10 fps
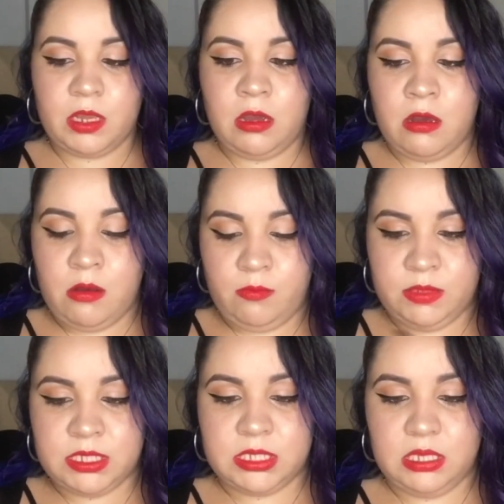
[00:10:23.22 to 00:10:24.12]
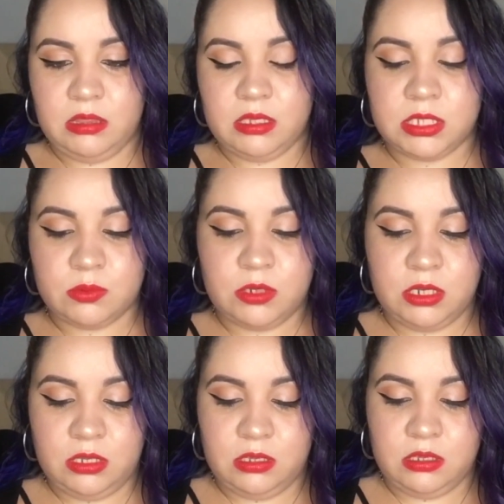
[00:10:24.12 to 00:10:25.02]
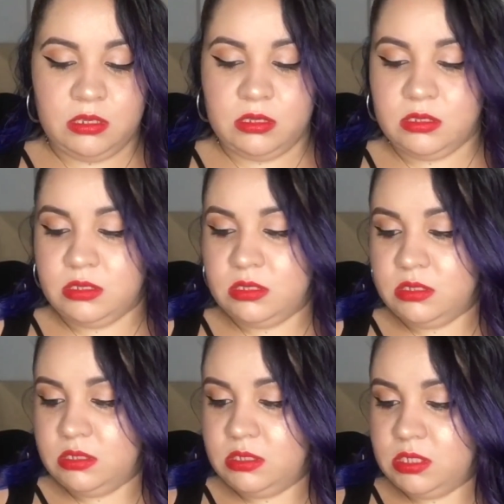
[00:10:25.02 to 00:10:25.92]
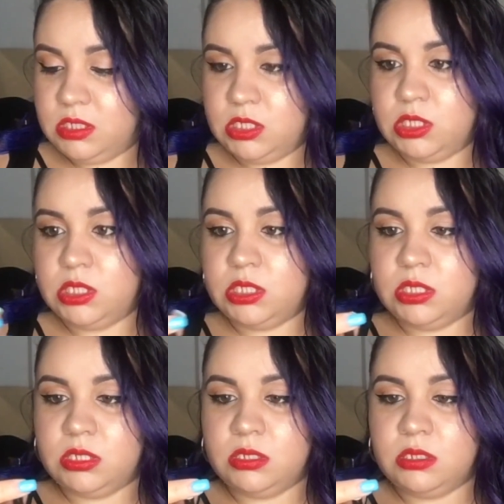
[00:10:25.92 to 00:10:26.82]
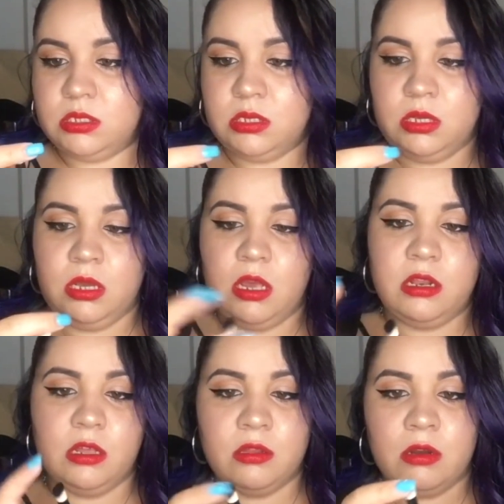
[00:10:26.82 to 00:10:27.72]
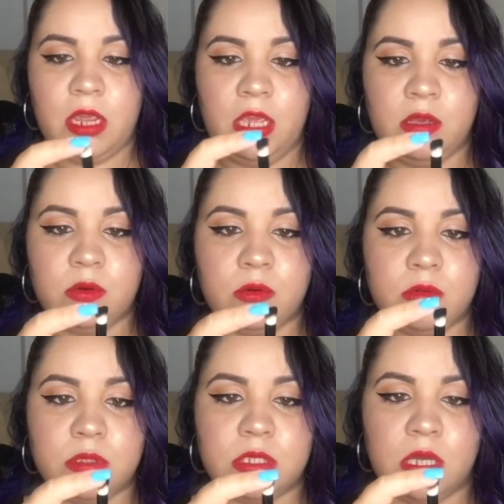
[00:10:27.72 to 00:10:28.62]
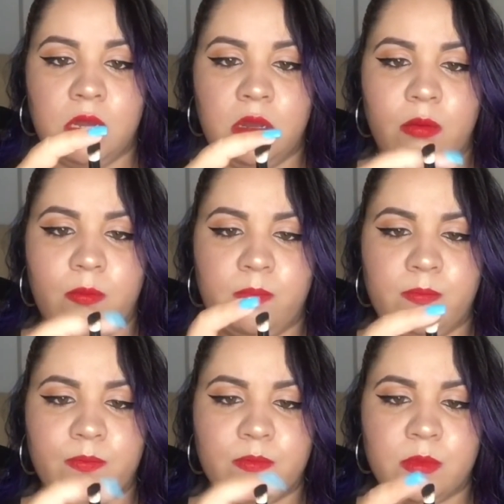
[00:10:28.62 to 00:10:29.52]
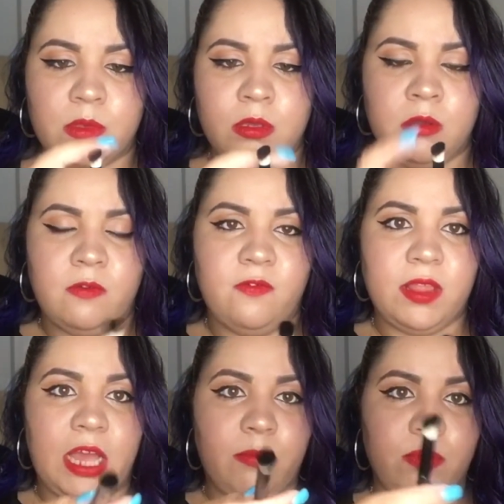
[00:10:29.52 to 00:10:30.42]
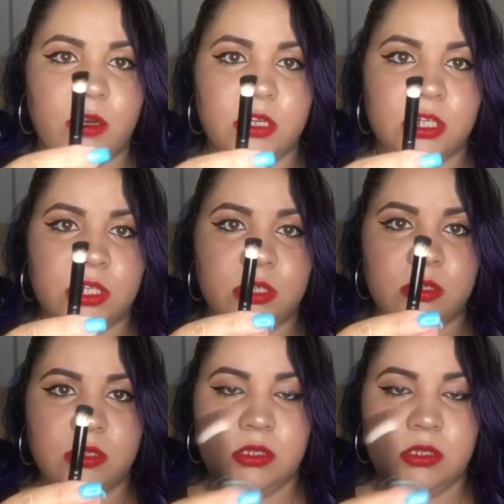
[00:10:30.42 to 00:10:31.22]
Um, let's see. This one is another angled um, flat brush.